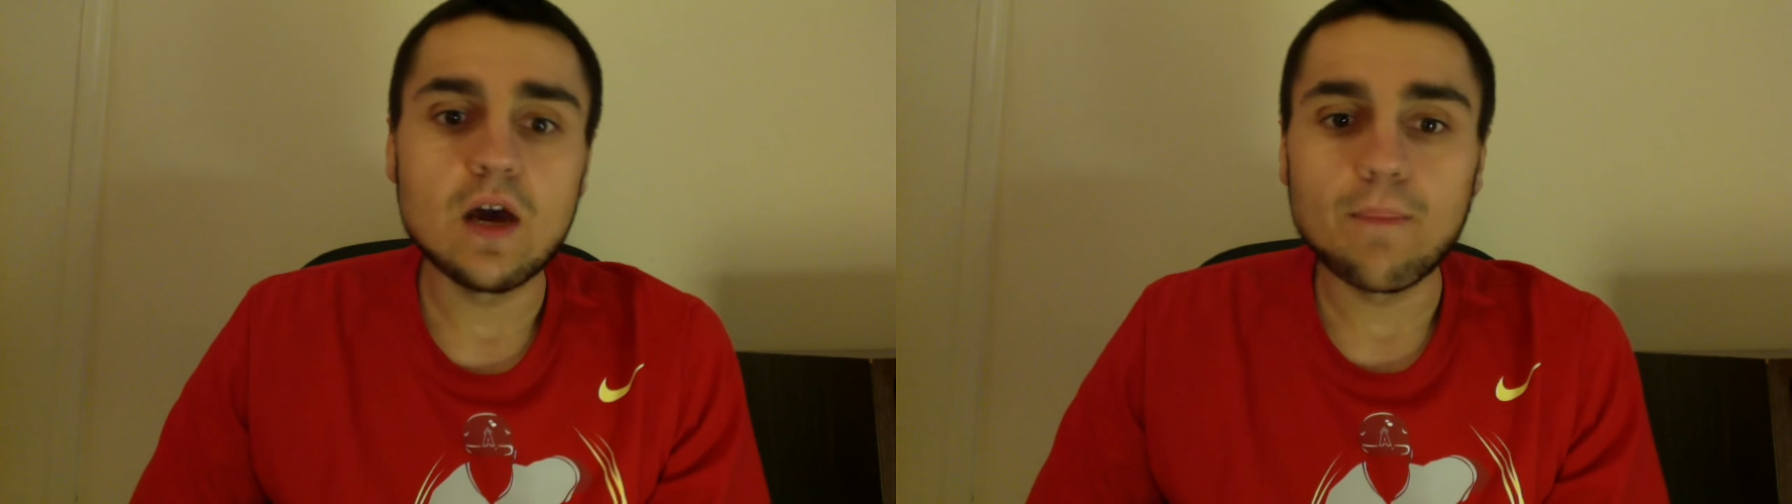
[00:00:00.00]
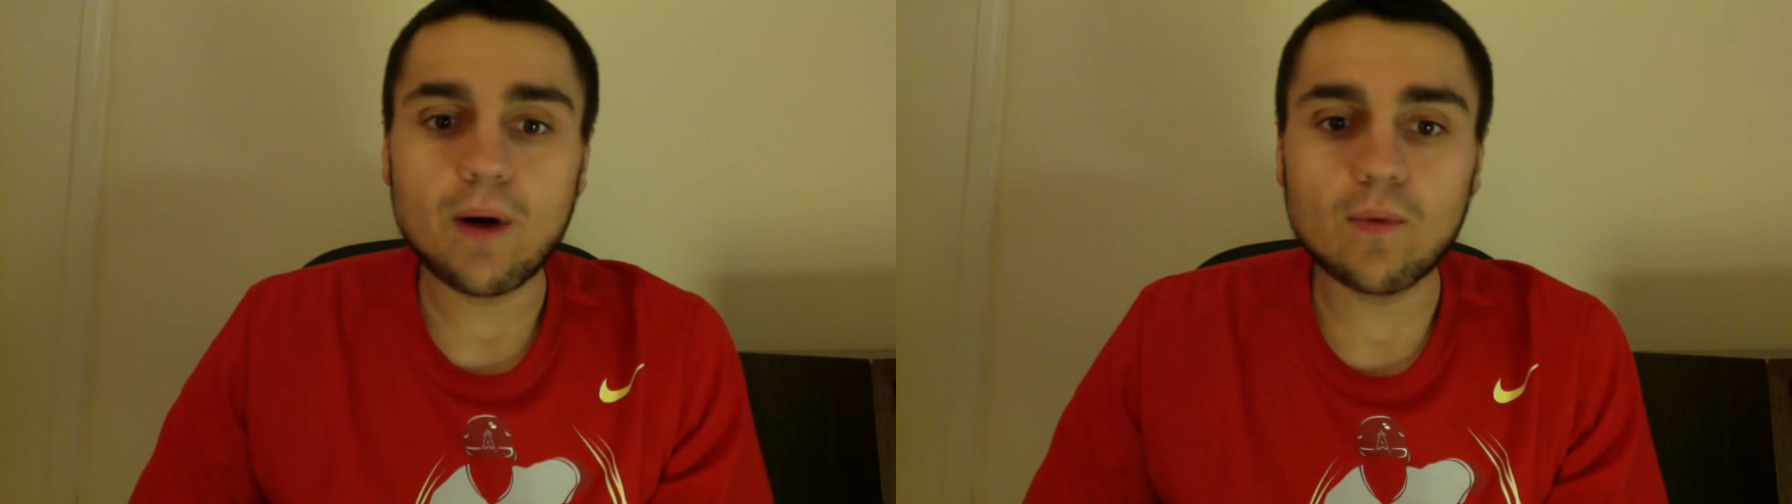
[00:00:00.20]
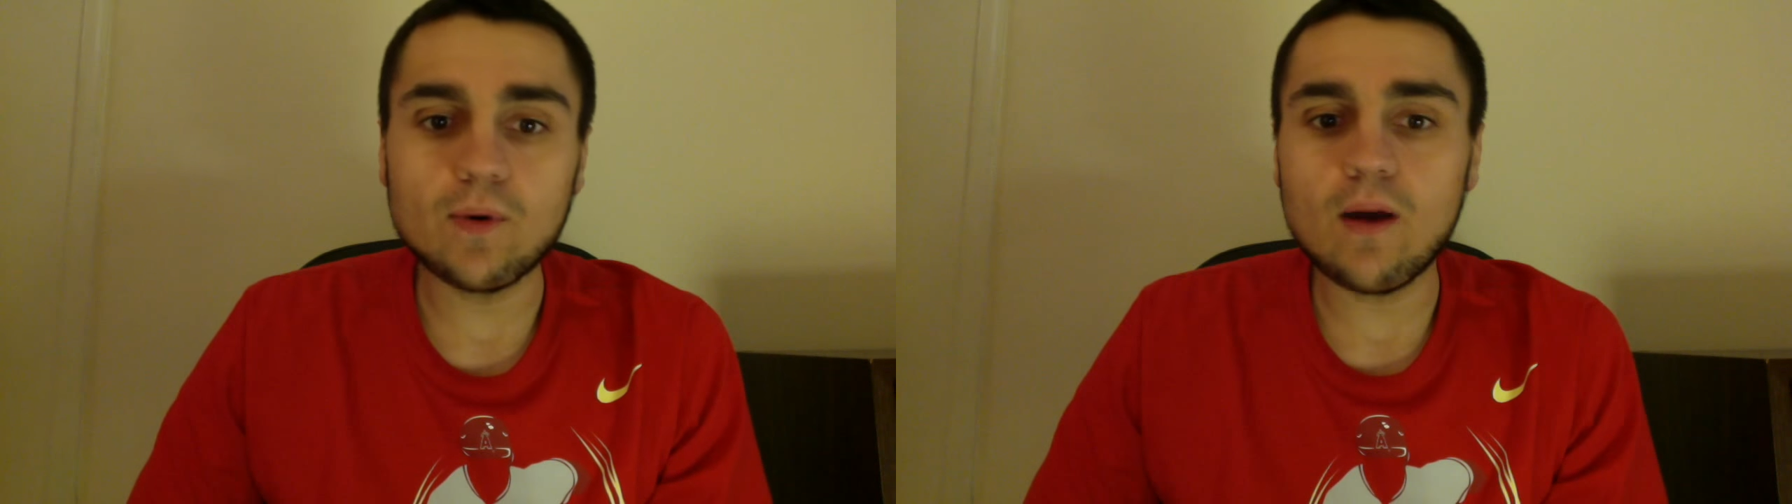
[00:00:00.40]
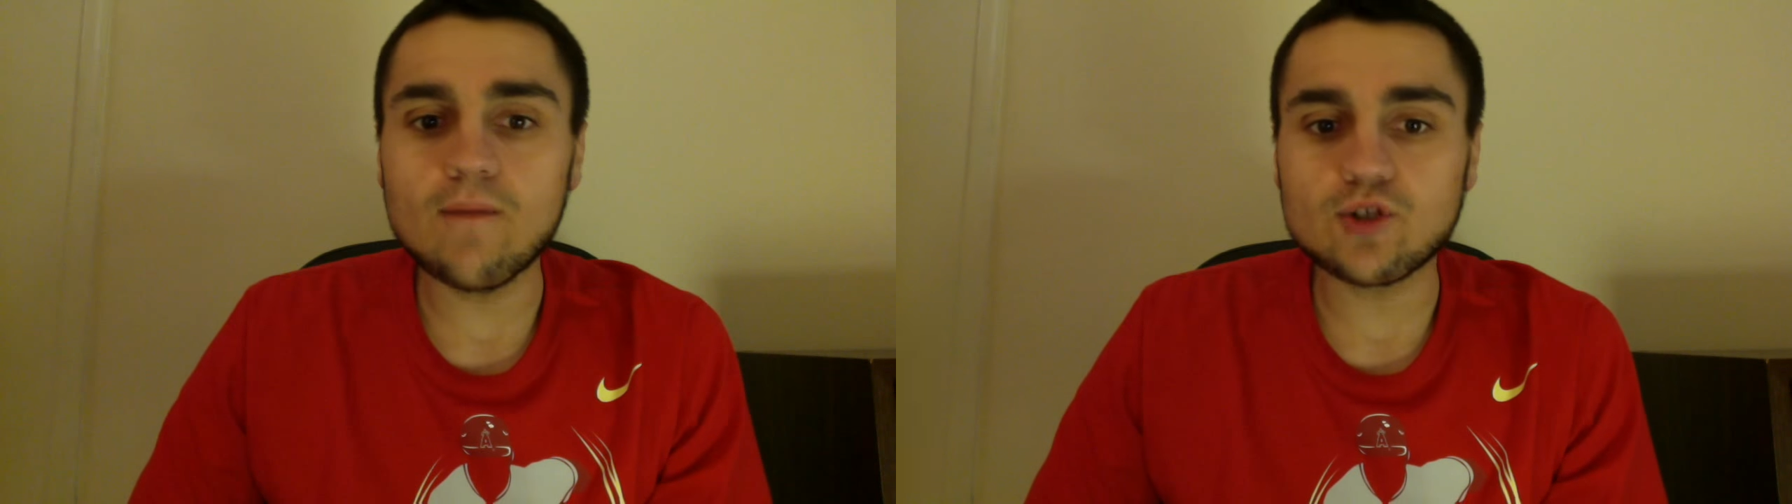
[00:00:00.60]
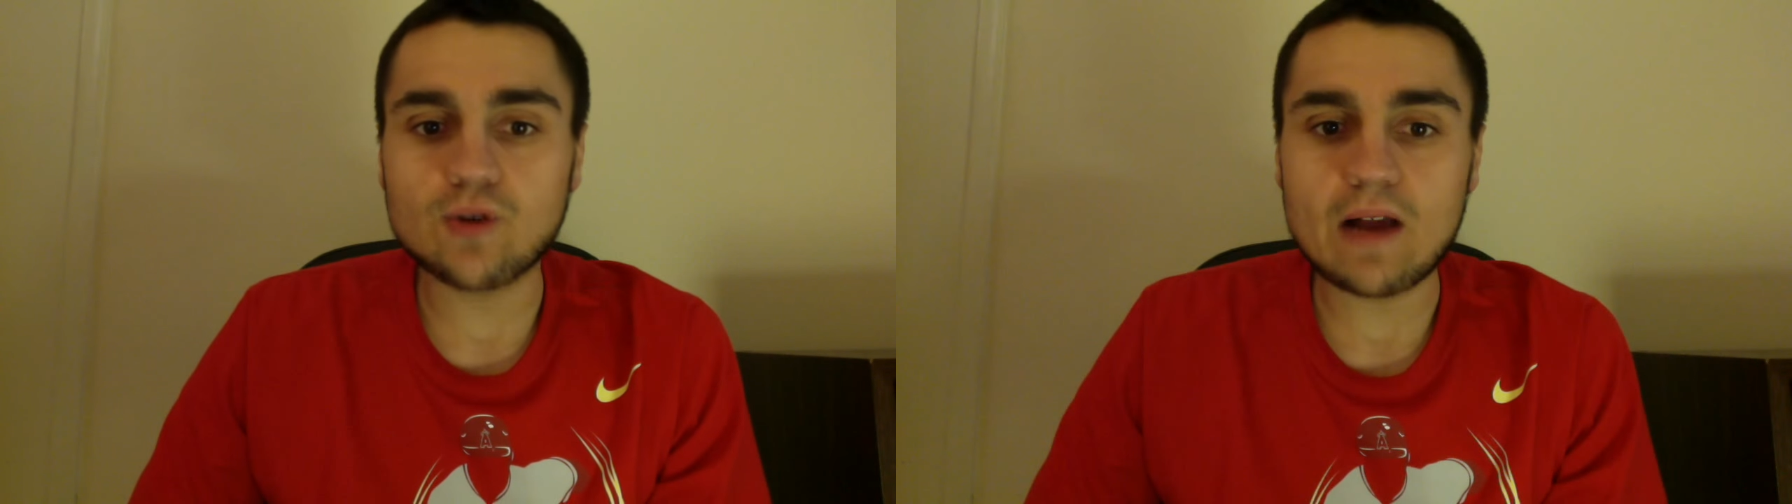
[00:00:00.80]
But when you
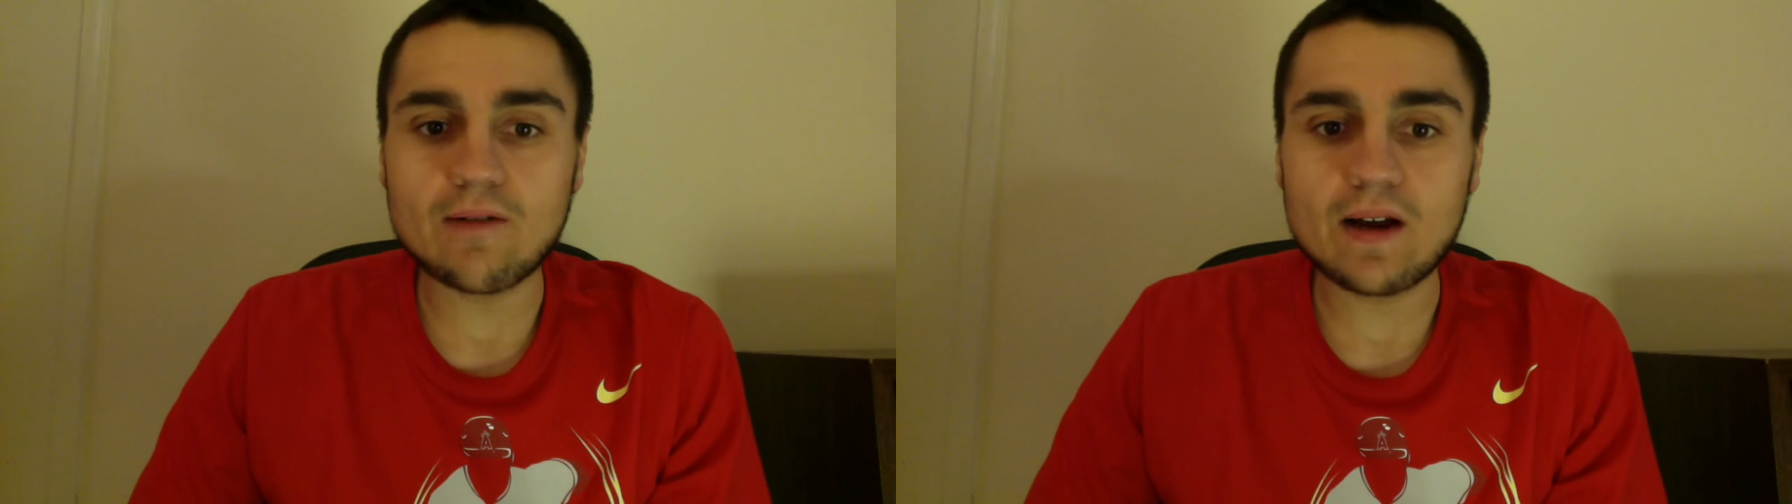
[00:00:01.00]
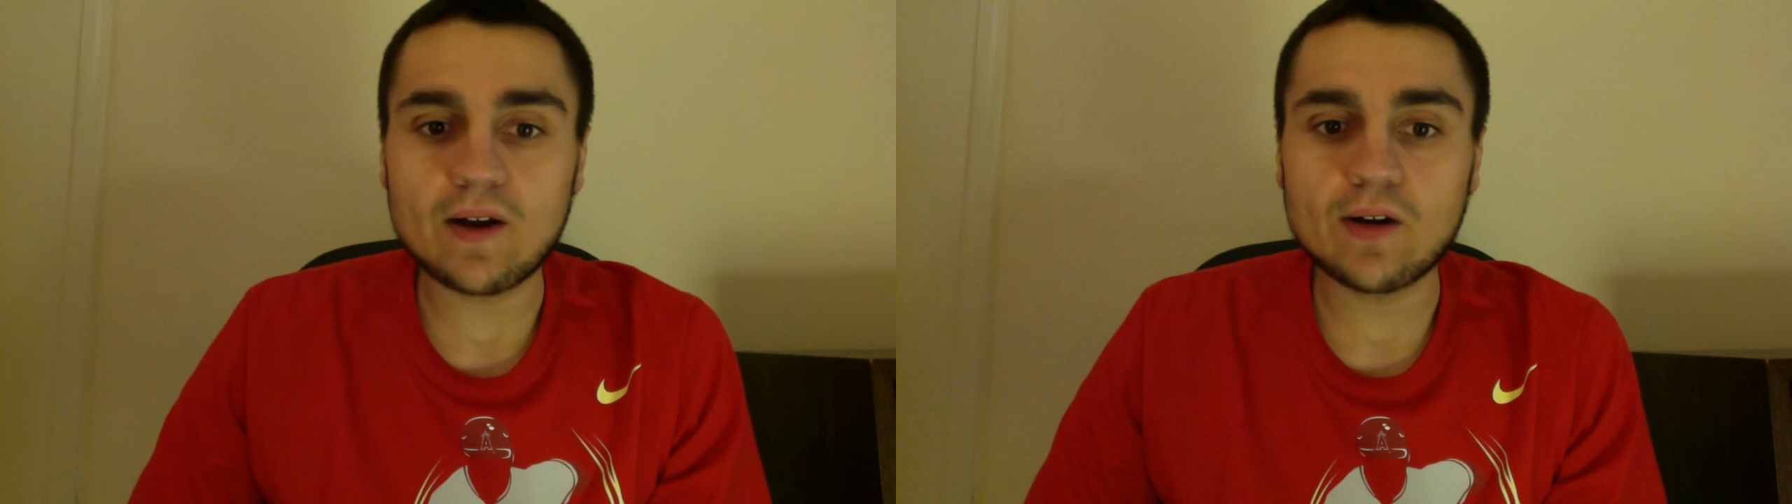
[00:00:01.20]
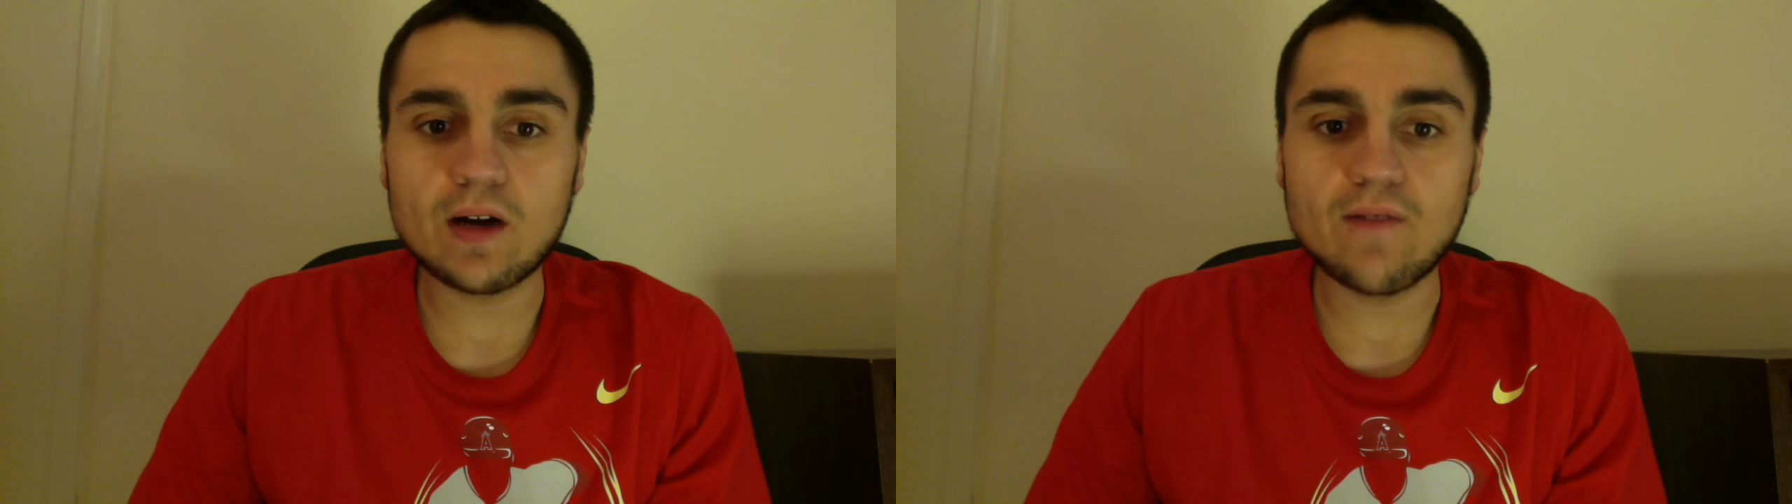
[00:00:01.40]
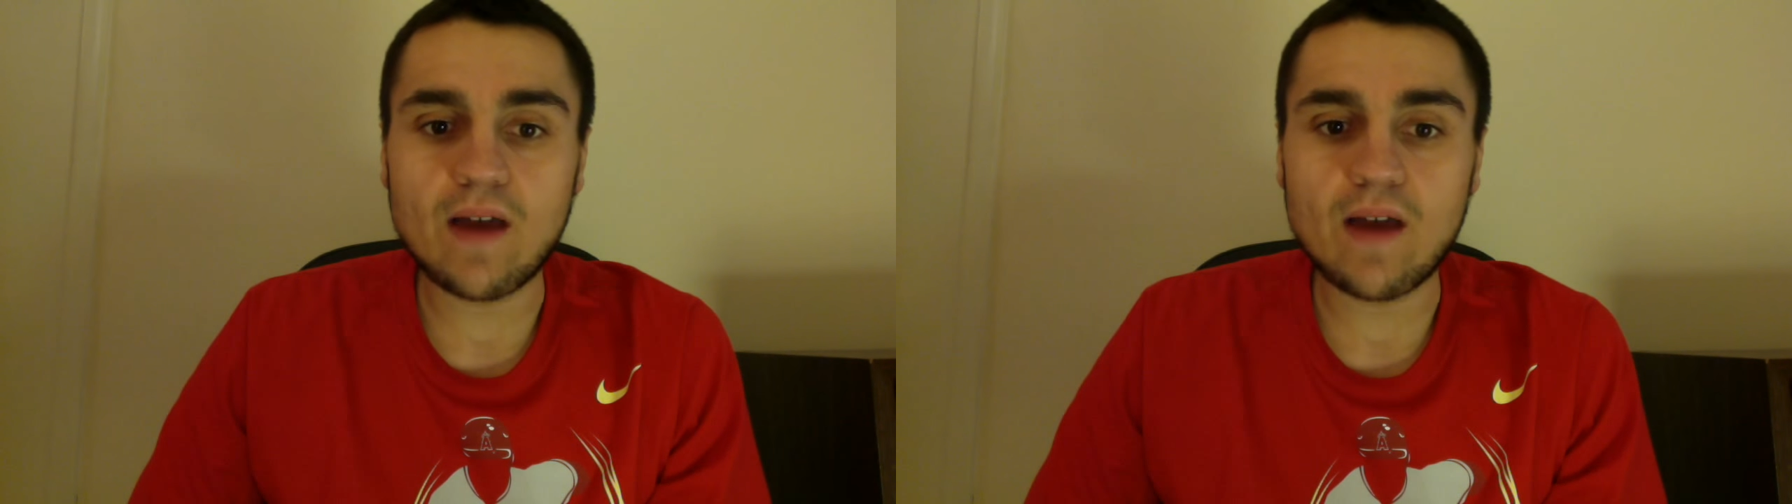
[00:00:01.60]
have a track record of